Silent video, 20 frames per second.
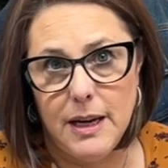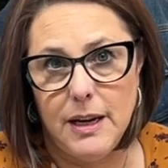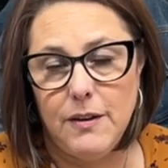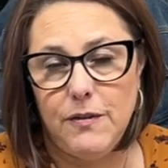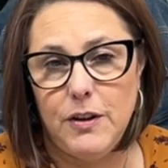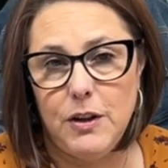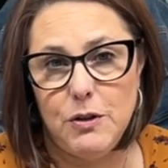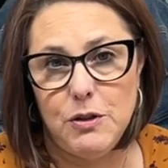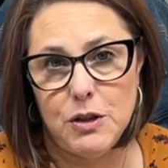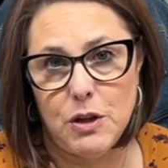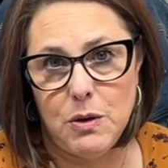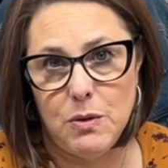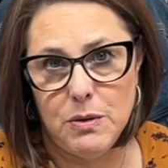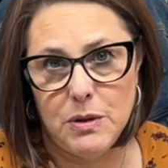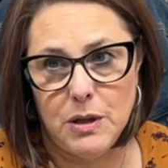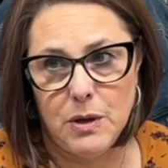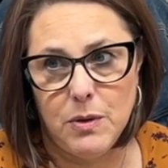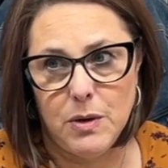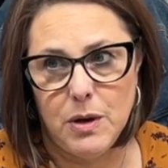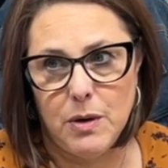If you don't
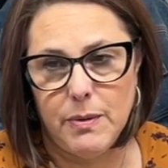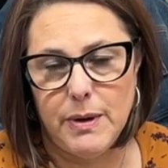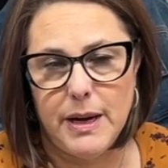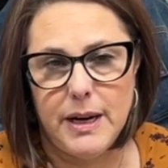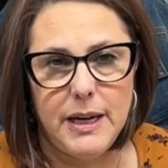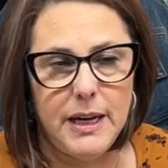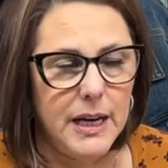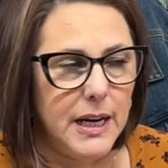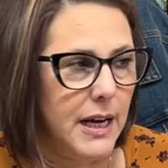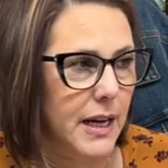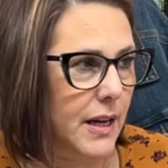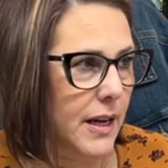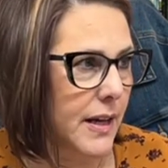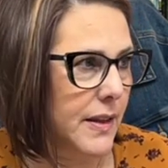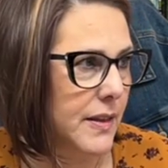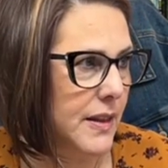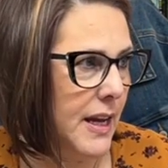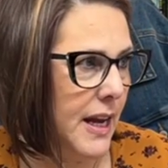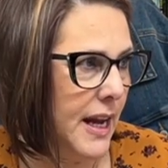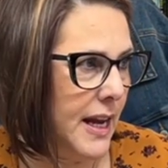know already, I got
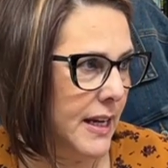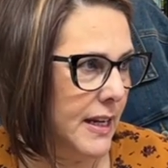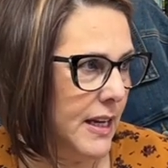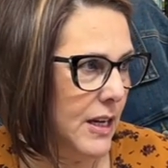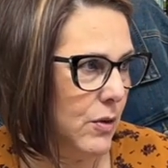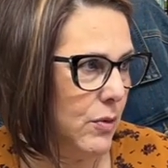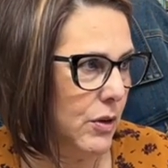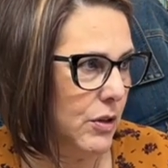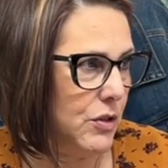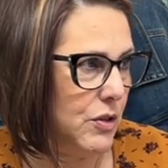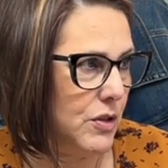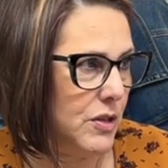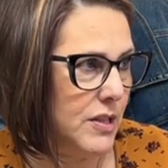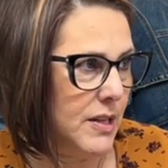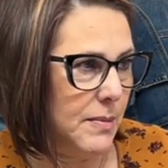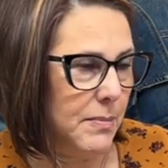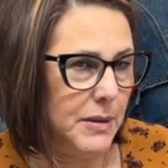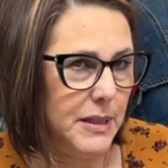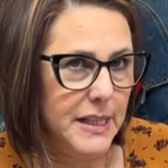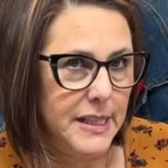the Handi Quilter
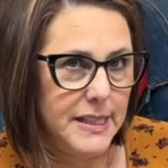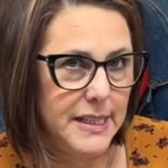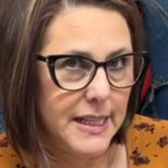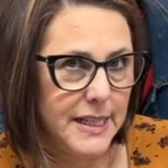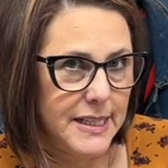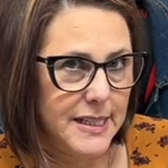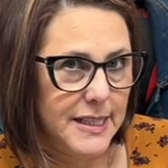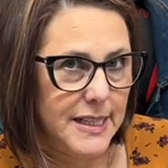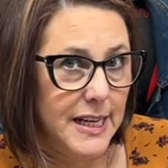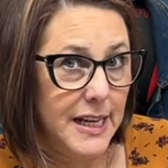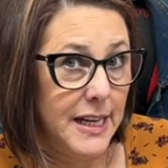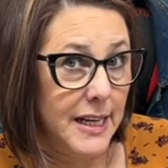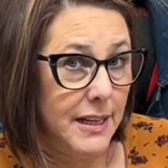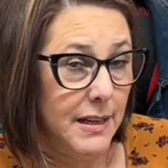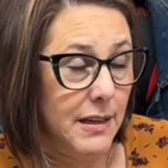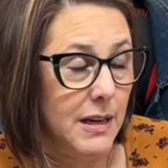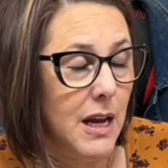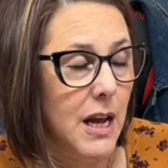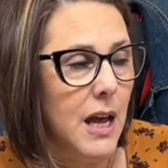Simply 16.